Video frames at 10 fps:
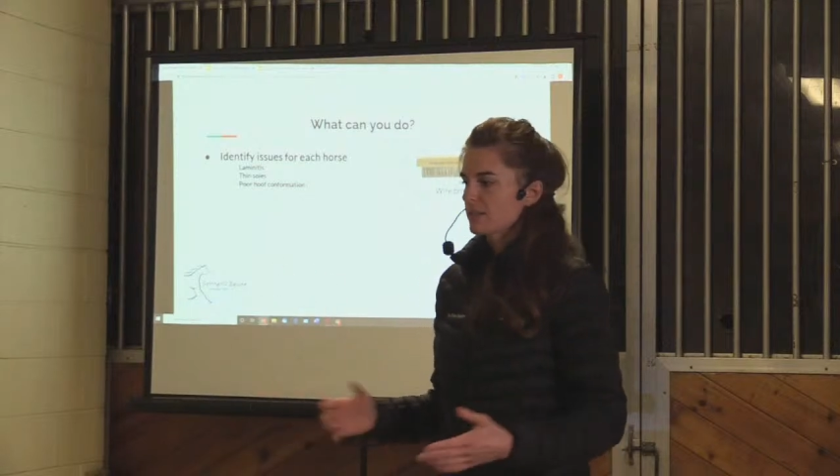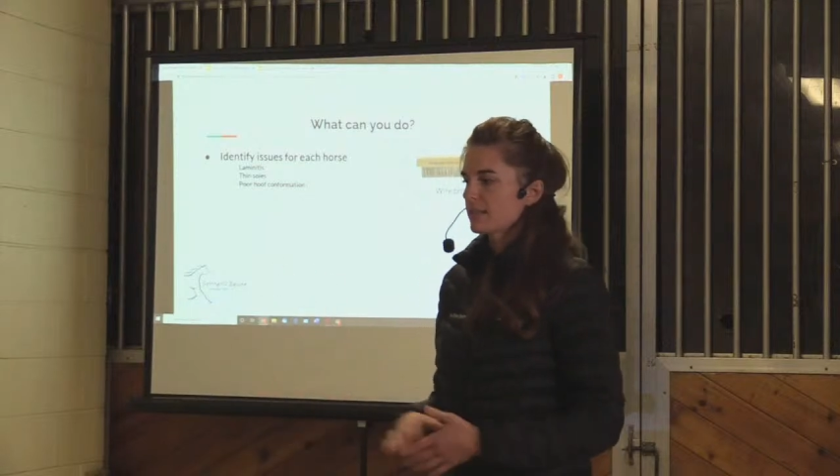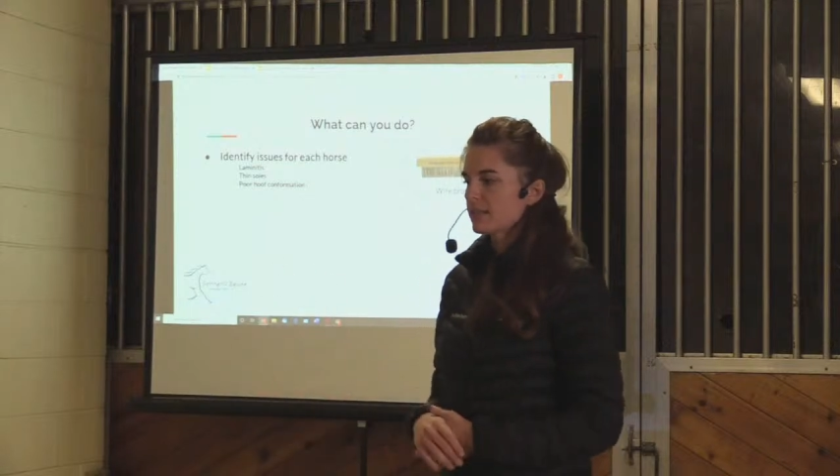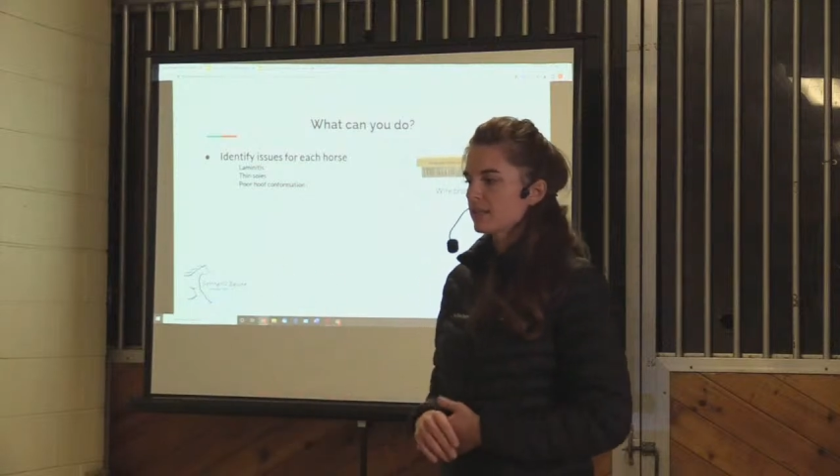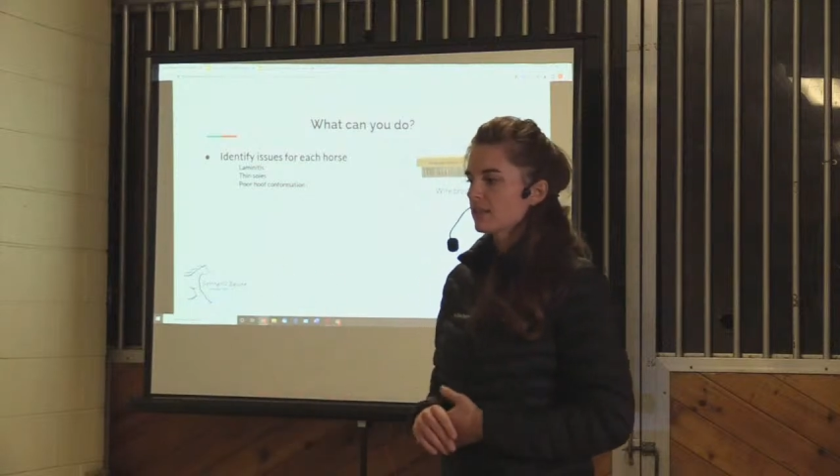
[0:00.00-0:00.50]
And I
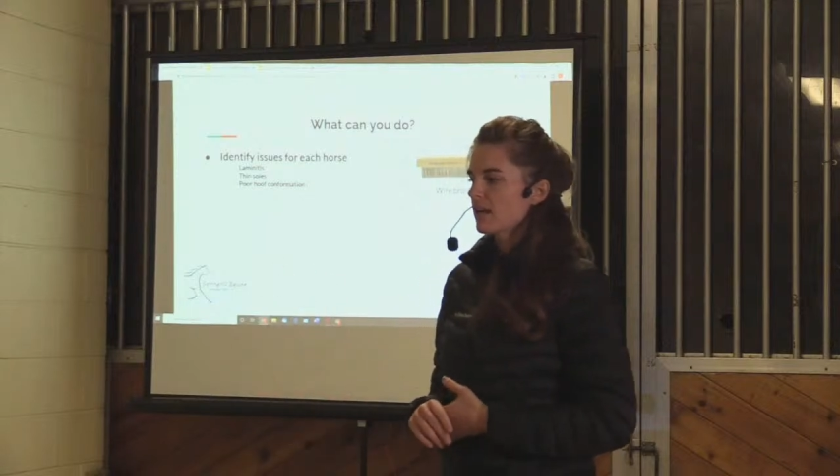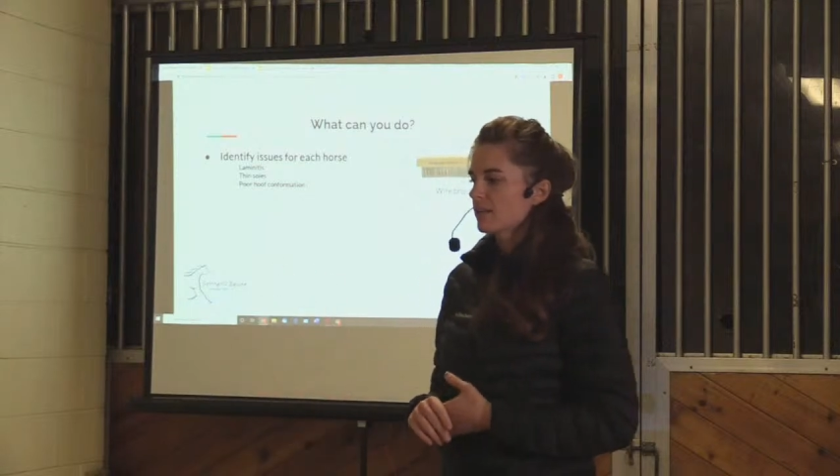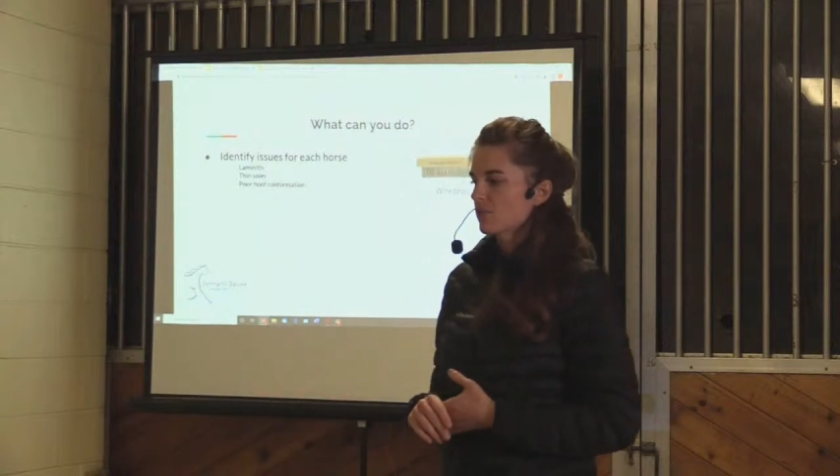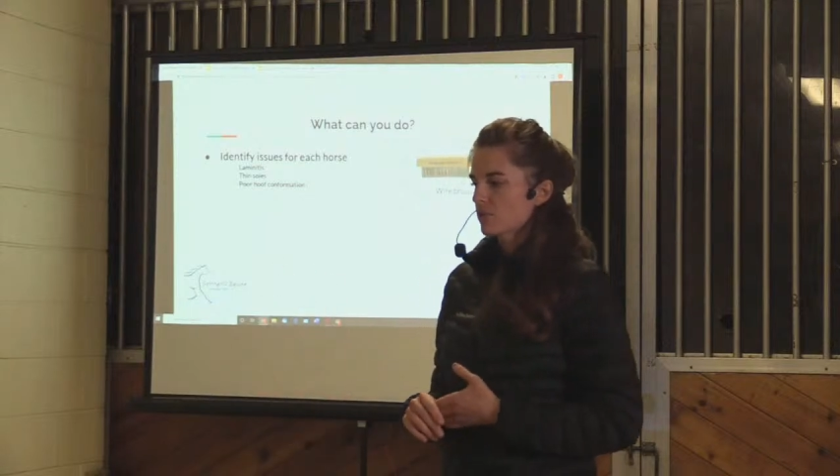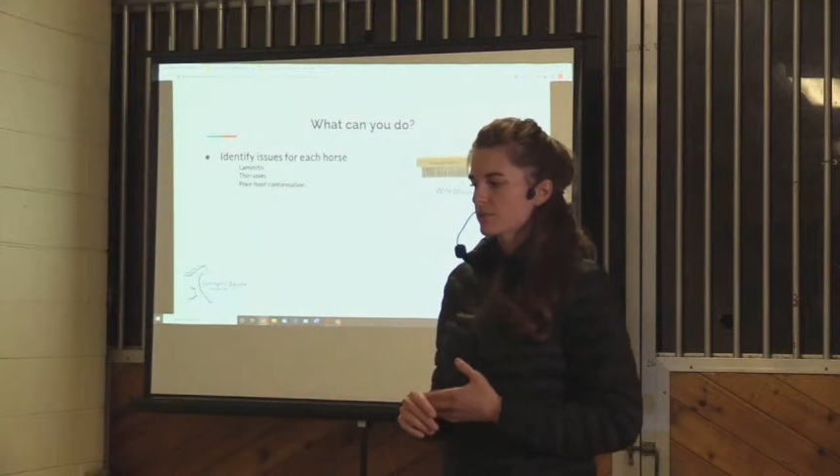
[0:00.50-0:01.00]
think a lot of
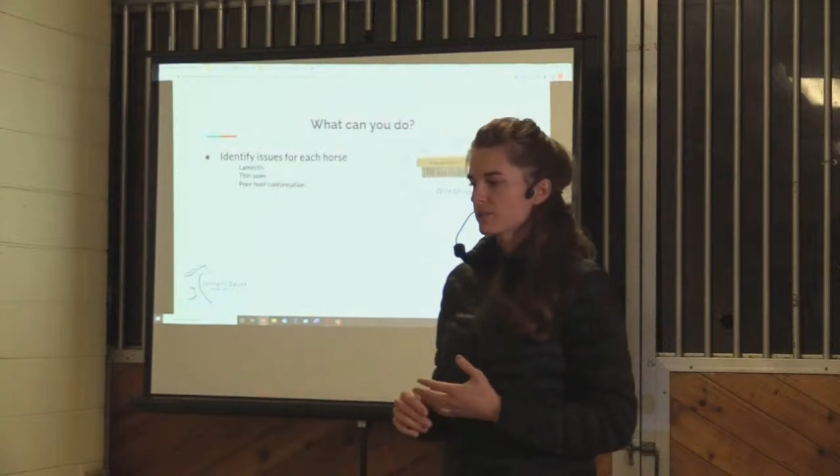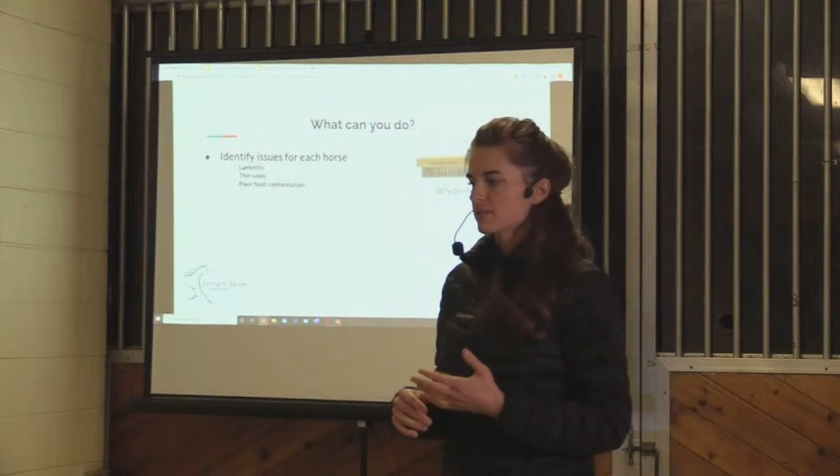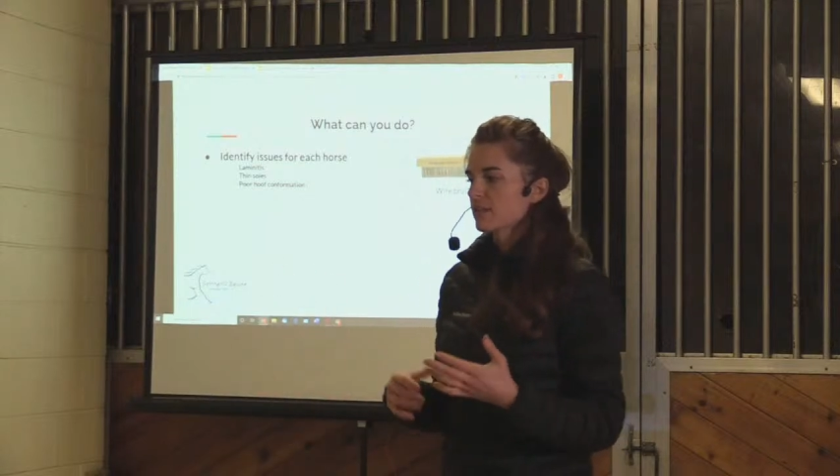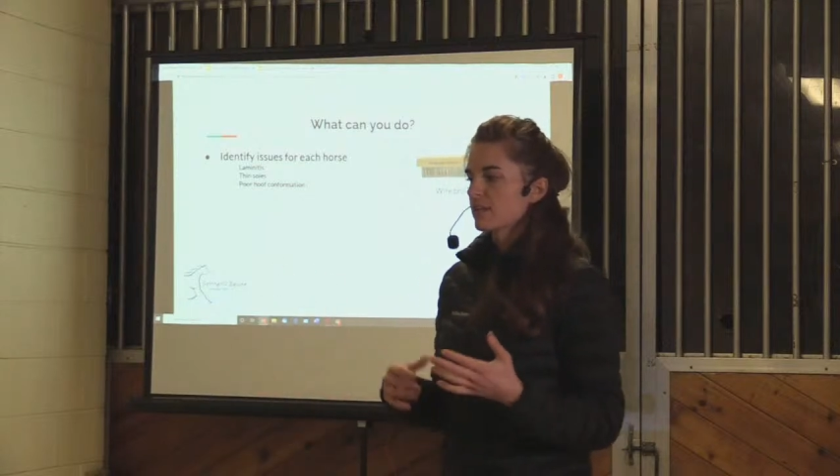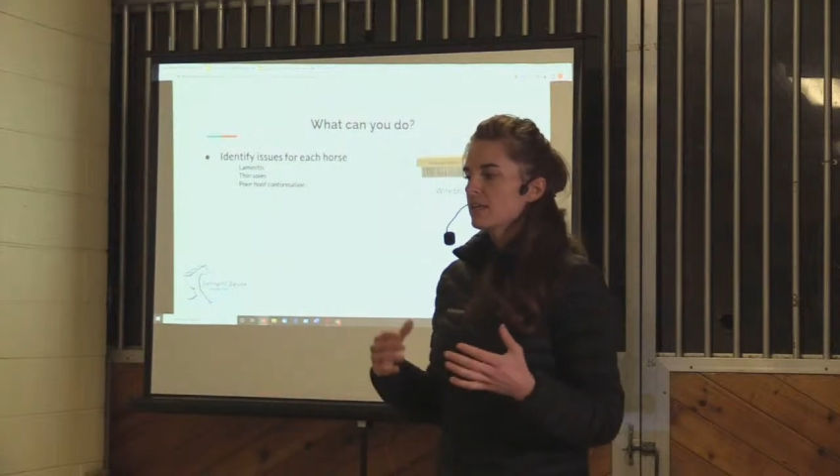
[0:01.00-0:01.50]
the horses,